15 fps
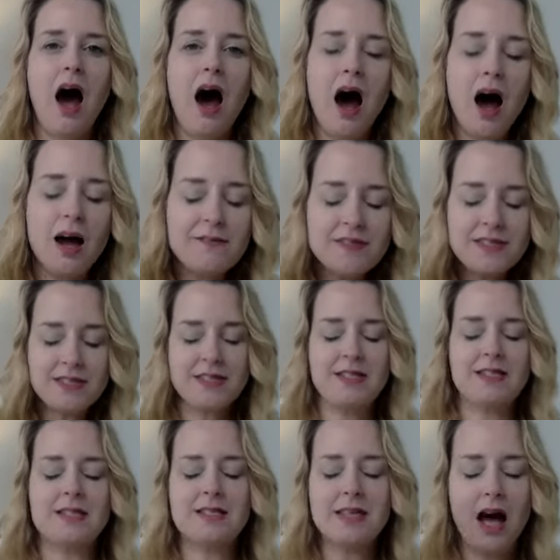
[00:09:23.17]
I've
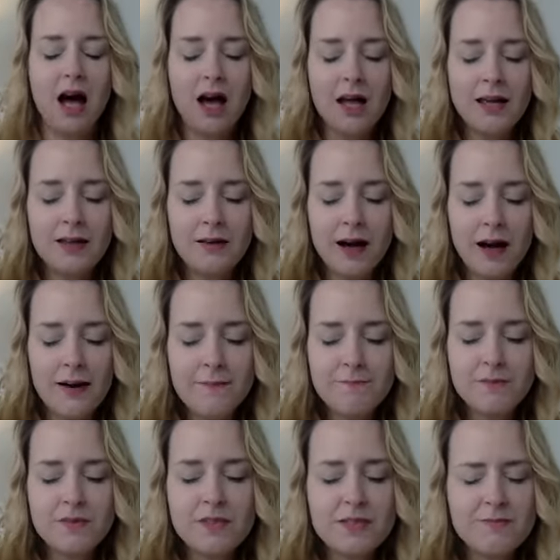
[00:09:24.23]
seen this, I
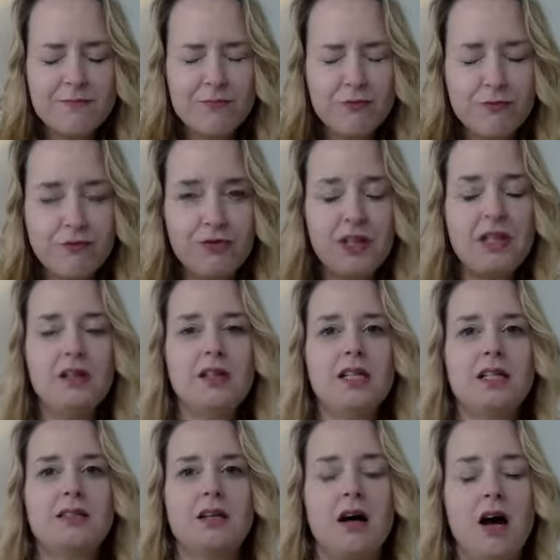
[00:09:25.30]
feel
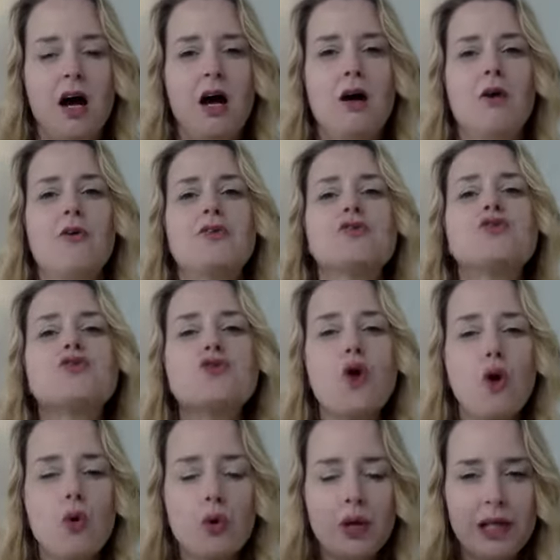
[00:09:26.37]
it
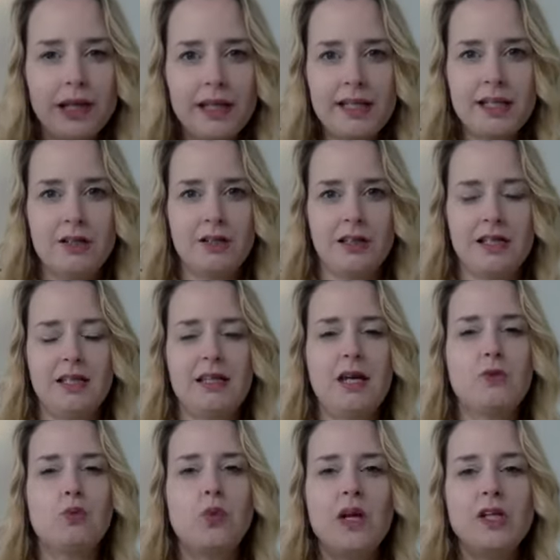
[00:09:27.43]
so clearly
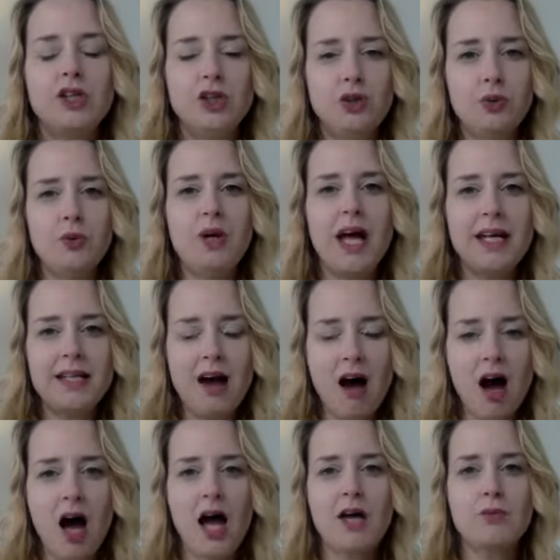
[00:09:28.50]
that when you and
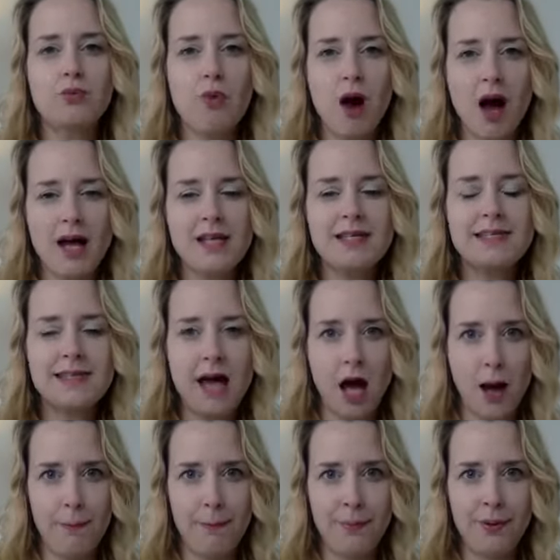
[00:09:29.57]
I rise
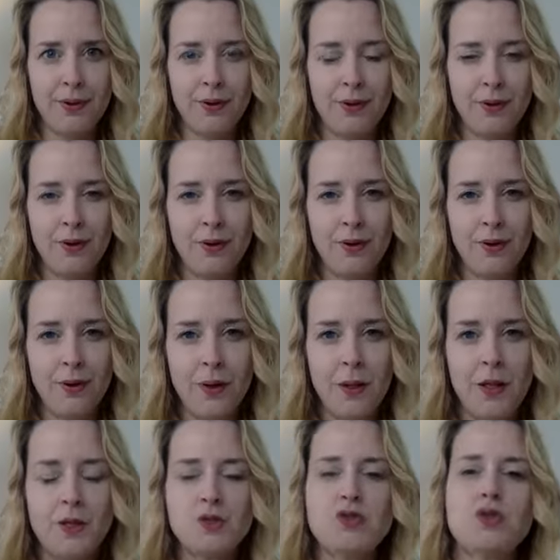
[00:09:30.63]
up
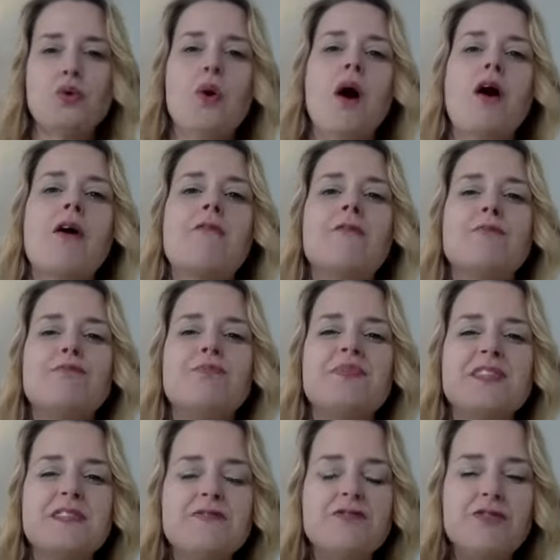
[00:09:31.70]
to our
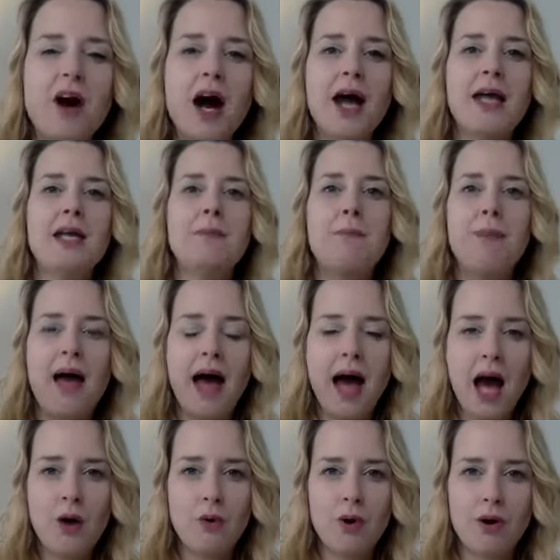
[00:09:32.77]
divine
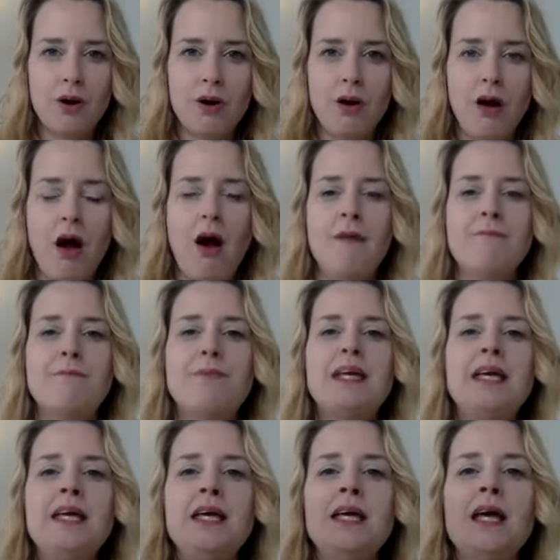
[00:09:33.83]
power of
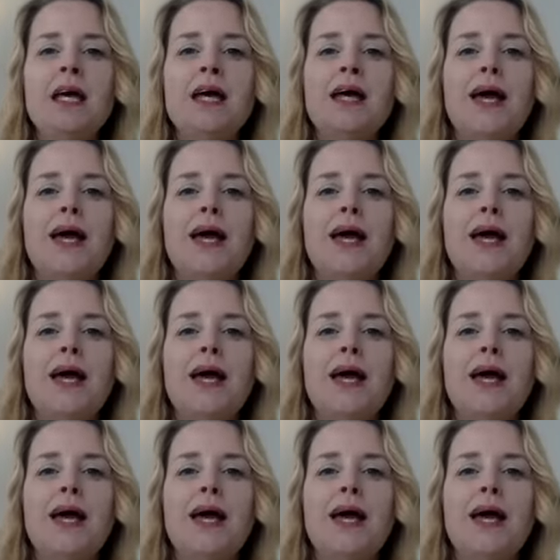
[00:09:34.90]
being